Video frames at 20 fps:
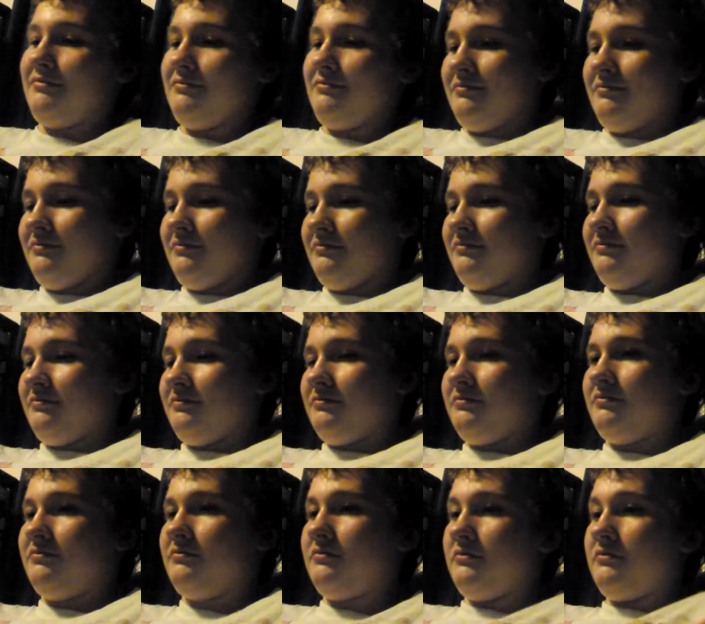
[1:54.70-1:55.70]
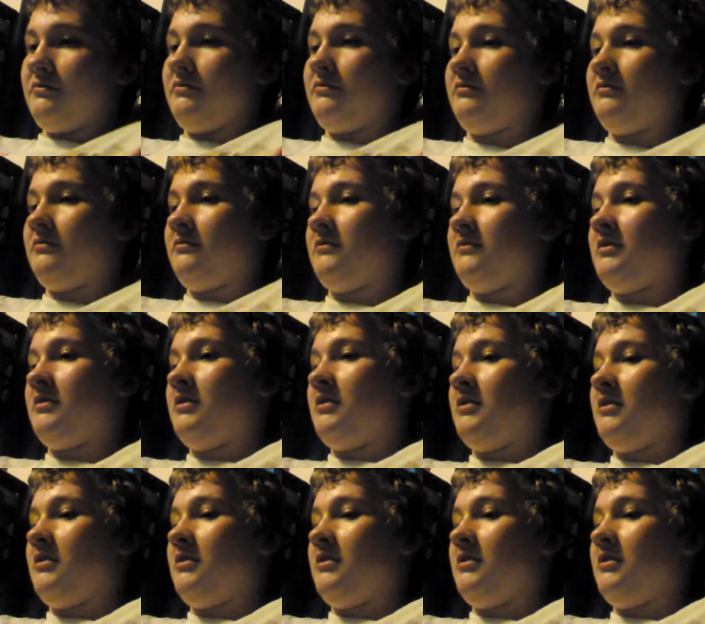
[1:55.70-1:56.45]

[no speech]